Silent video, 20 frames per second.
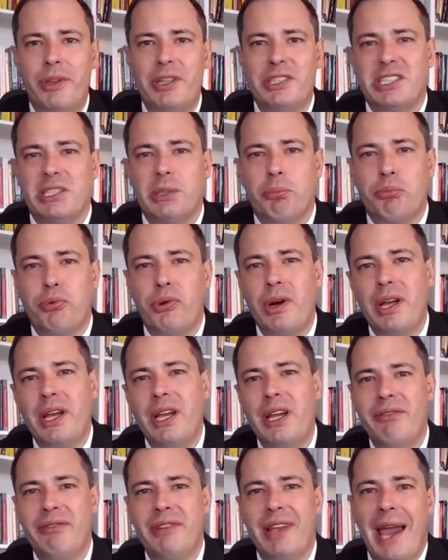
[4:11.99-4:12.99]
This
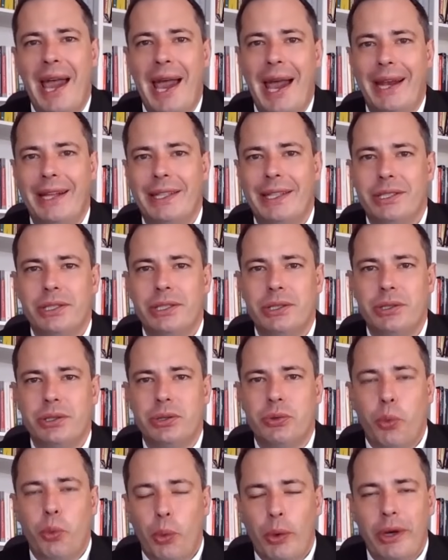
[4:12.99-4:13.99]
depraved
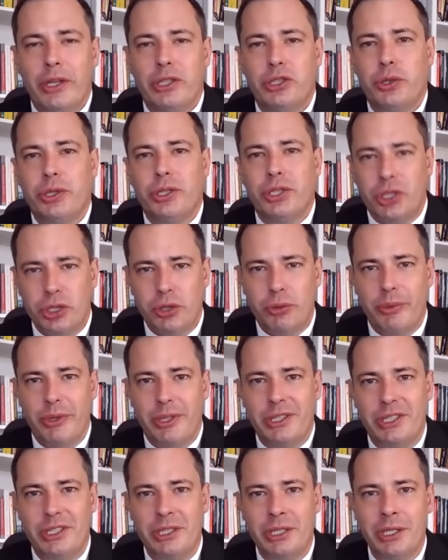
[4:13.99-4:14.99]
attitude where he treats
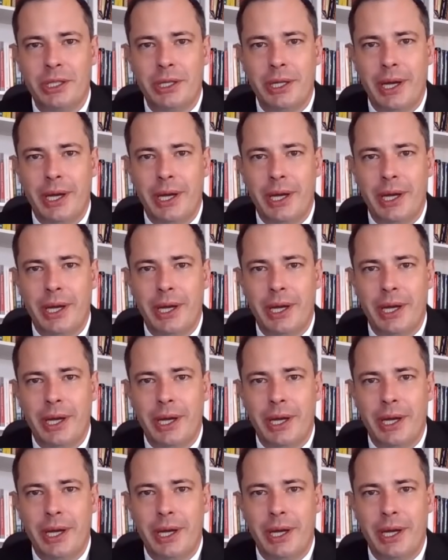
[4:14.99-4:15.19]
humans